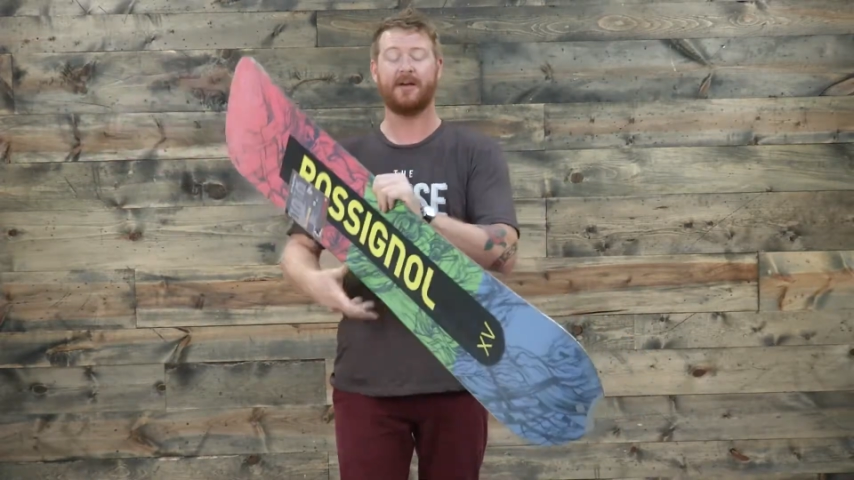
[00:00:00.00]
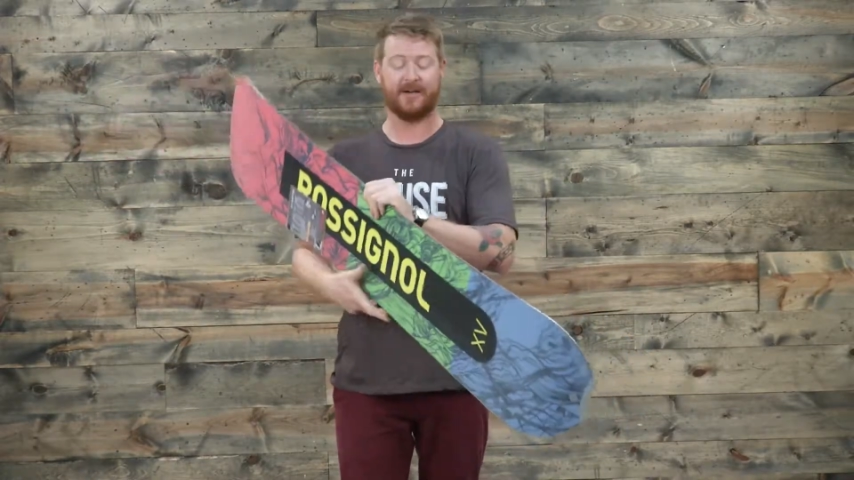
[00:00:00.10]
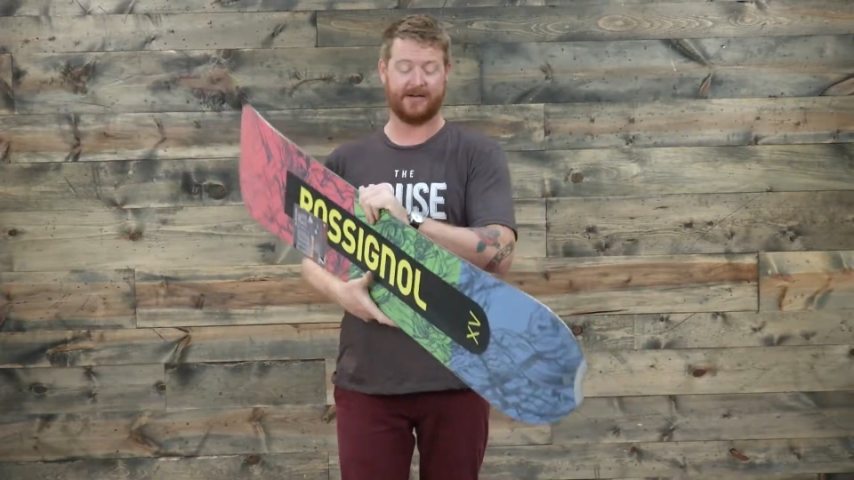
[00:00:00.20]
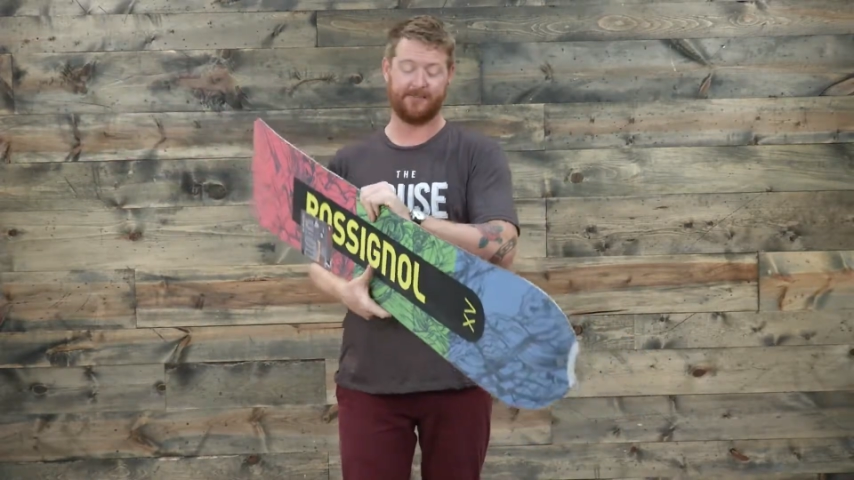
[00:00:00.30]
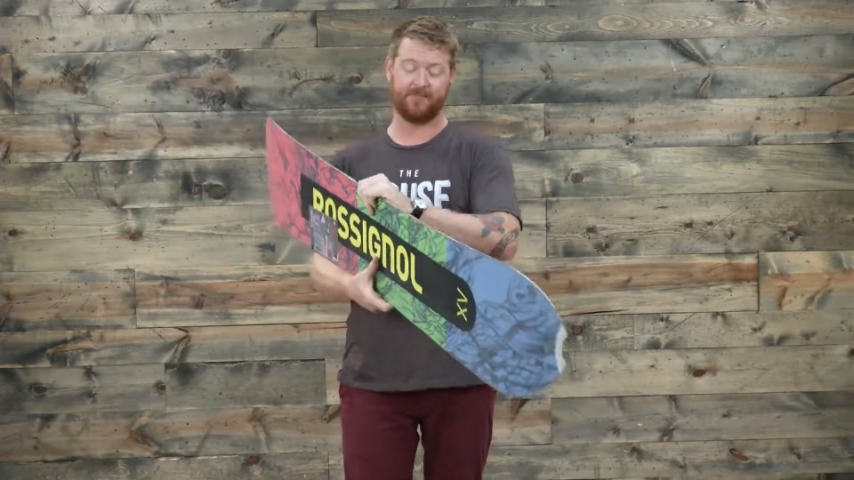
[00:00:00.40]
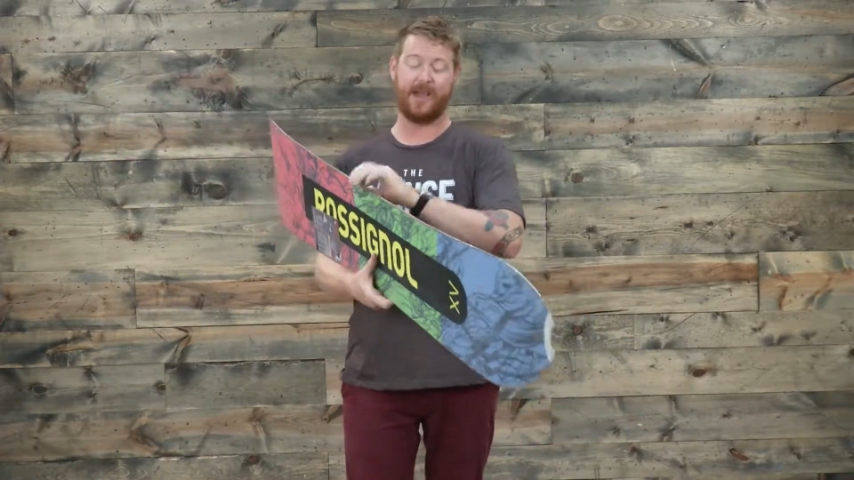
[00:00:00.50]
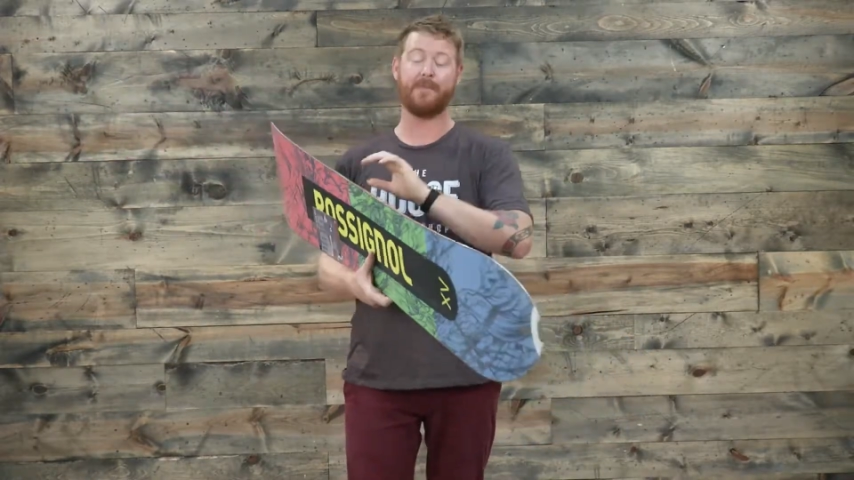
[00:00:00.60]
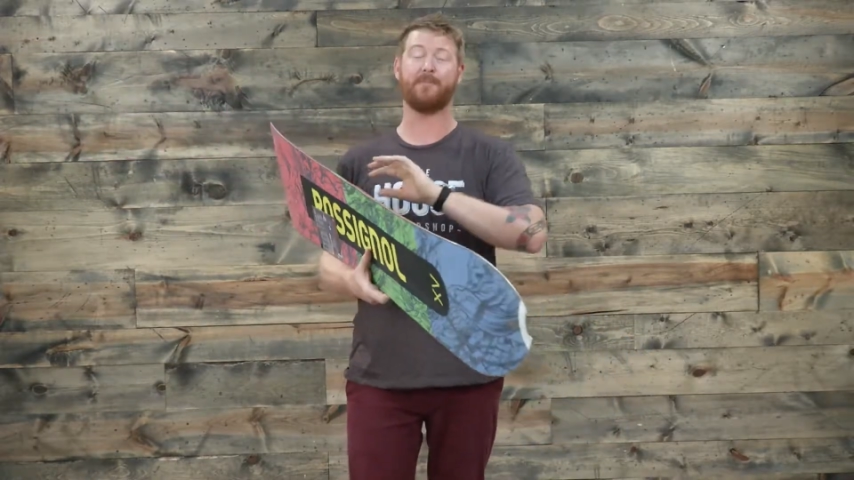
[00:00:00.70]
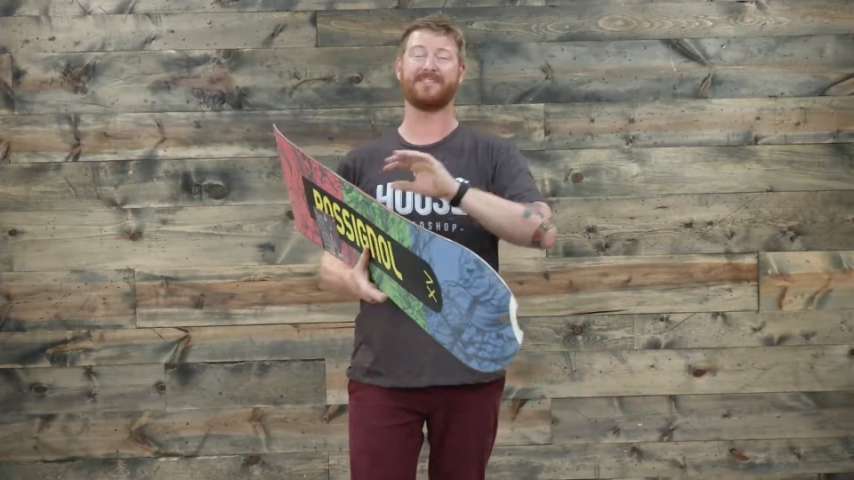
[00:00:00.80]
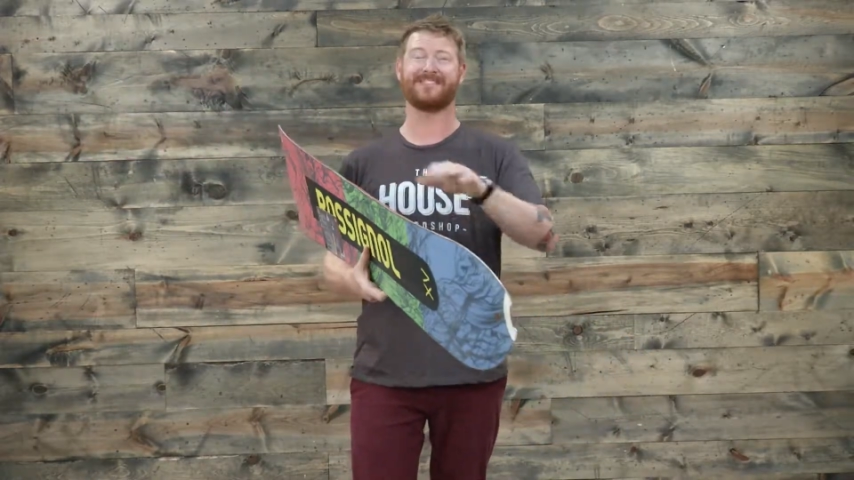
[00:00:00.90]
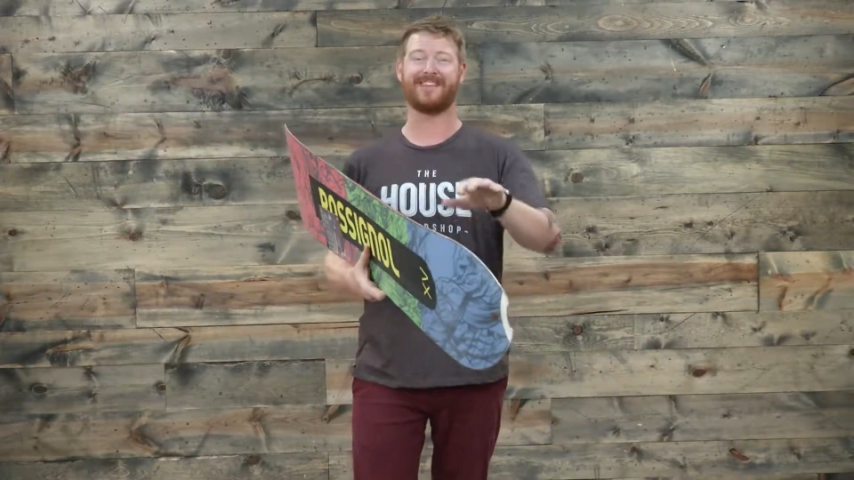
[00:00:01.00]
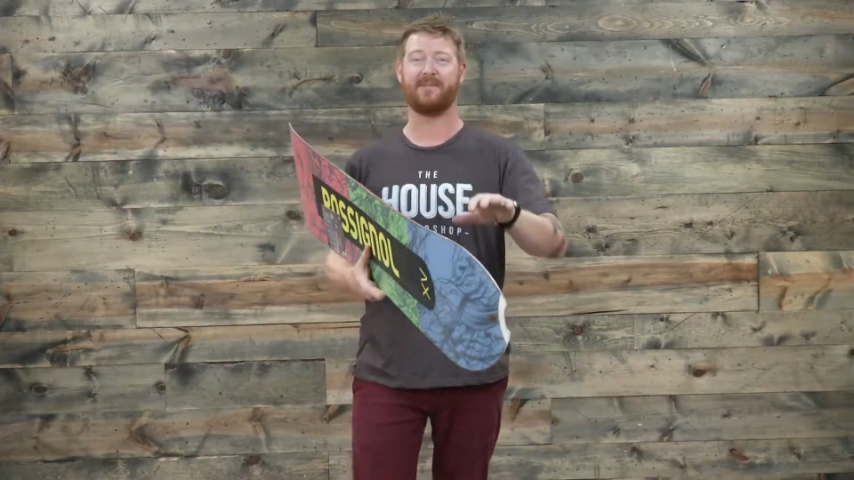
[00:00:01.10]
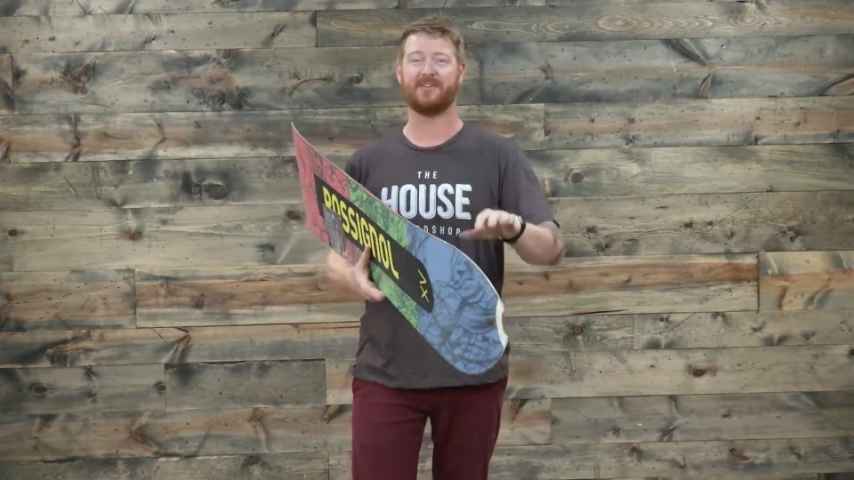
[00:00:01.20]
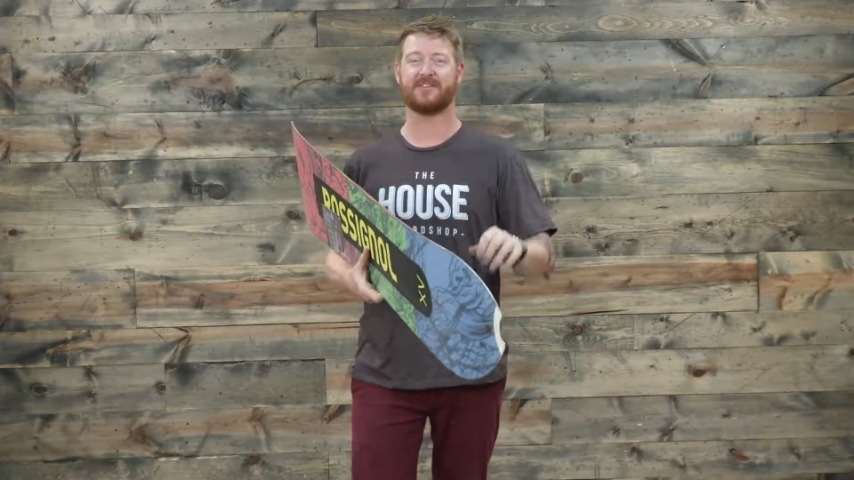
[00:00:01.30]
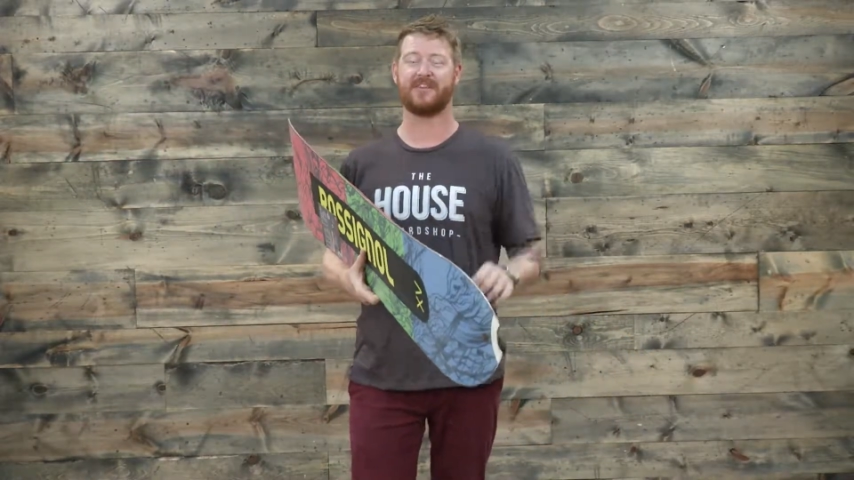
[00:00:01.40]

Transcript: M7